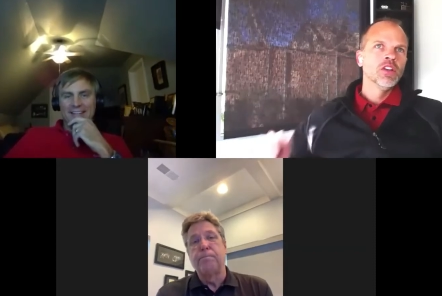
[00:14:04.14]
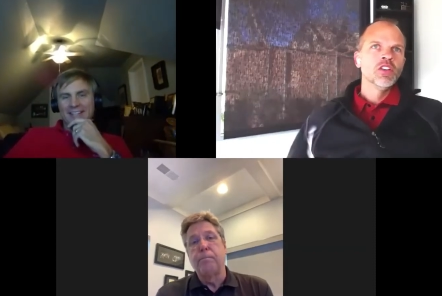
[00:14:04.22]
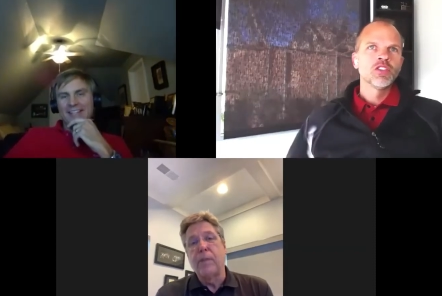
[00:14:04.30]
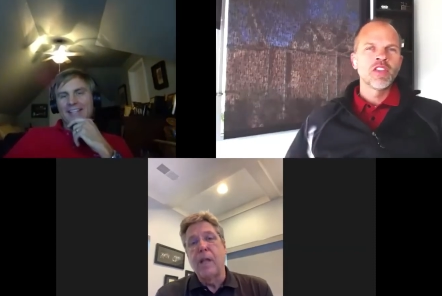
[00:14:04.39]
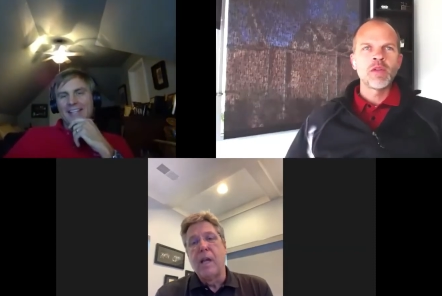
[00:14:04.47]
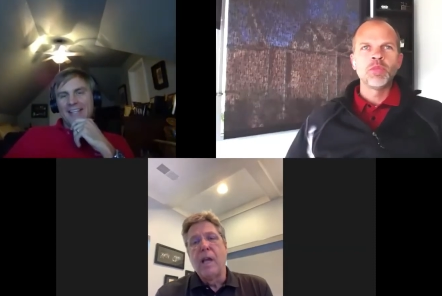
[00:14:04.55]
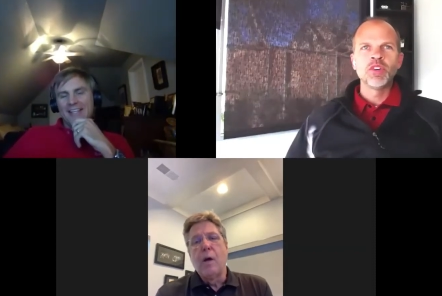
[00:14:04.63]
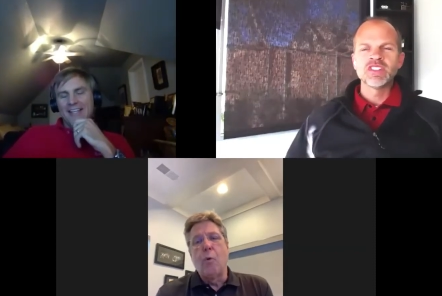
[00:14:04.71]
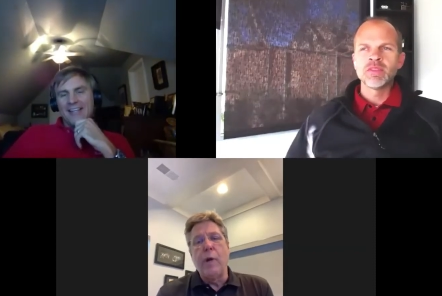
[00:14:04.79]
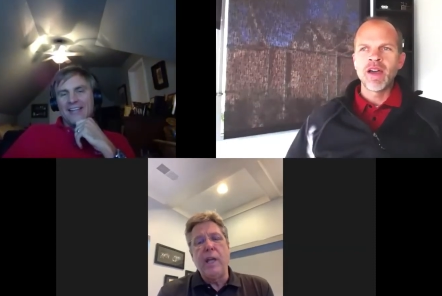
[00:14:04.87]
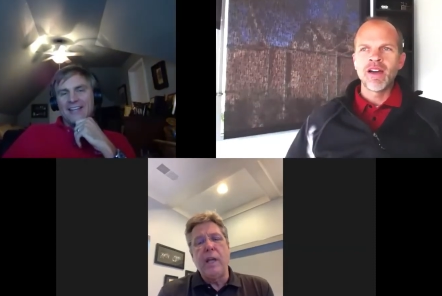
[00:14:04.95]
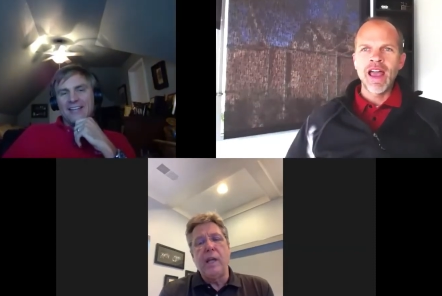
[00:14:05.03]
Speaker 1: So that puts we,
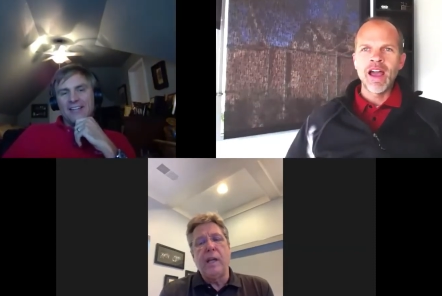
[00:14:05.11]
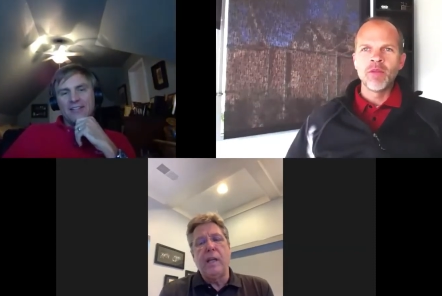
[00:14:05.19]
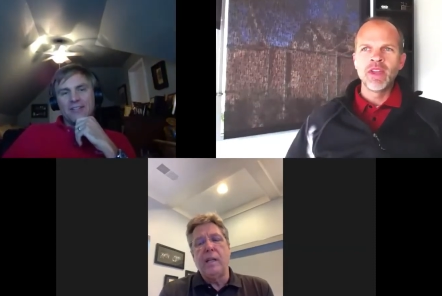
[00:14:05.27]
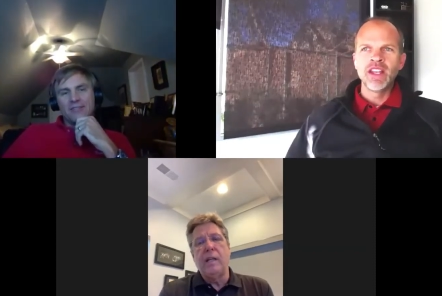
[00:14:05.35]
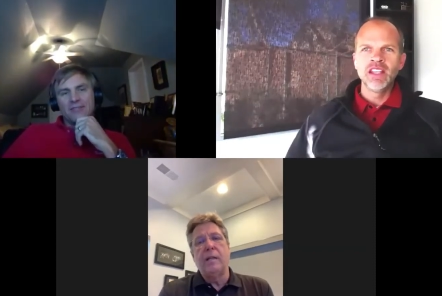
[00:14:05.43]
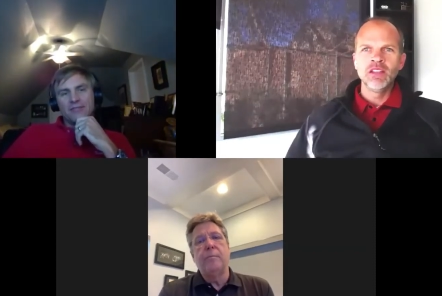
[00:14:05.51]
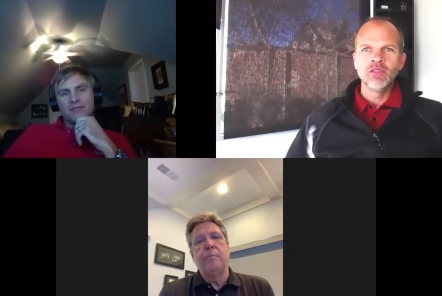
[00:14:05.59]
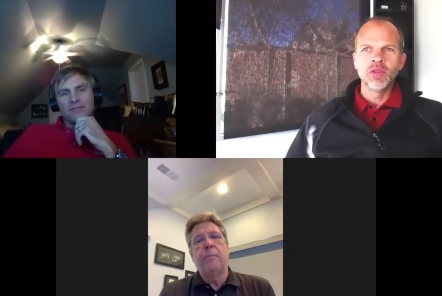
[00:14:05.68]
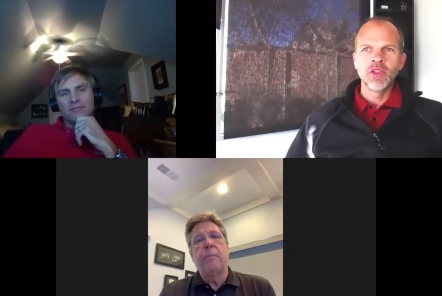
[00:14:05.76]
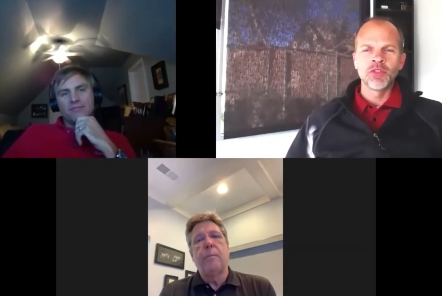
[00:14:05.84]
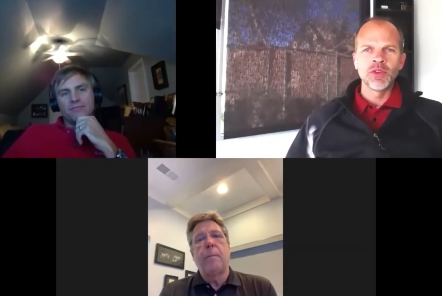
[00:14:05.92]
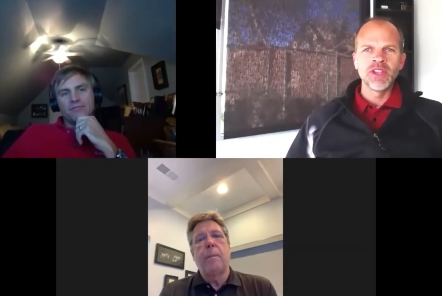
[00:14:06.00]
about how many
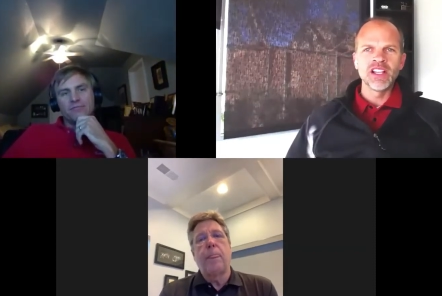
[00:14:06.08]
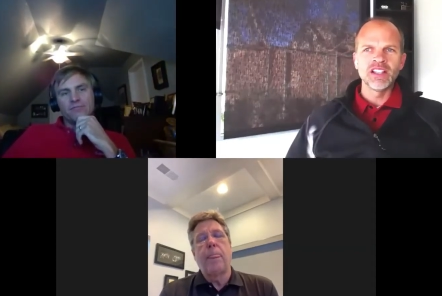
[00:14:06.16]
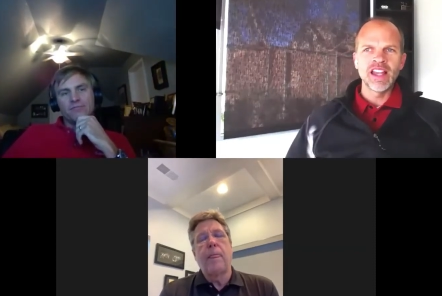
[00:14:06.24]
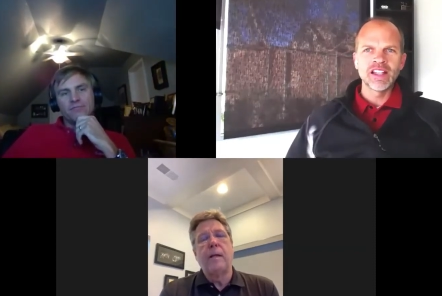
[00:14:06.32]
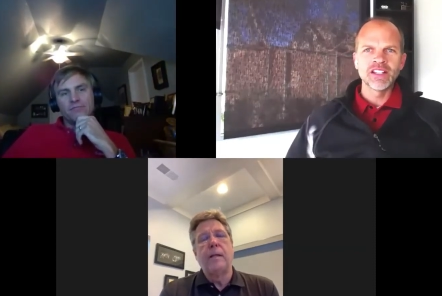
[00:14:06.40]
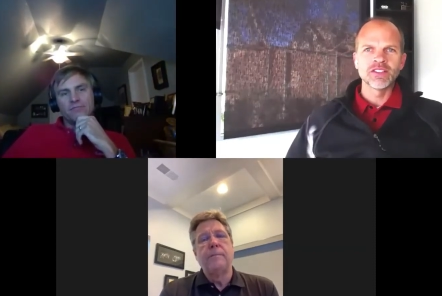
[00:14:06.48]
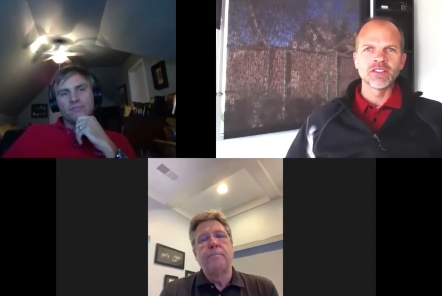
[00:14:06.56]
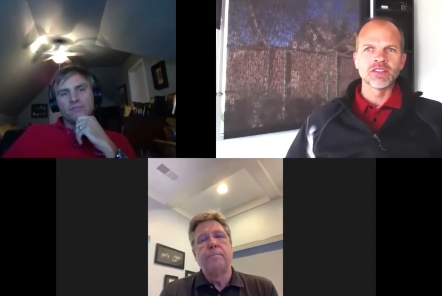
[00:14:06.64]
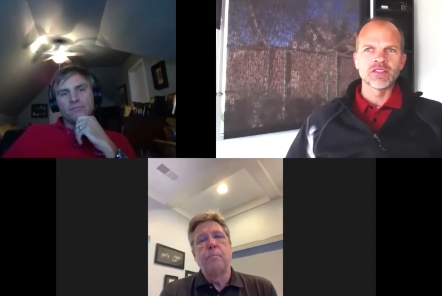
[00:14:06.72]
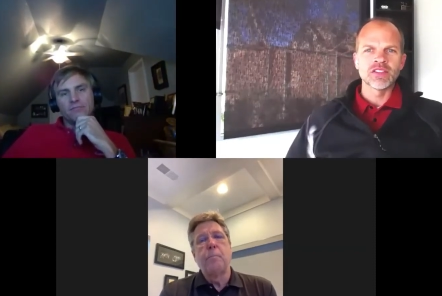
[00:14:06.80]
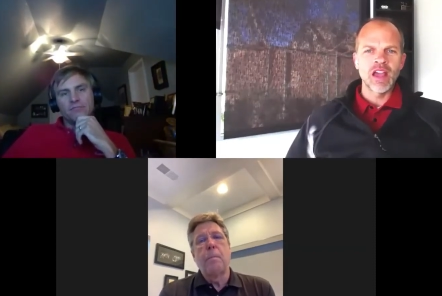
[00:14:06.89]
with three collectors?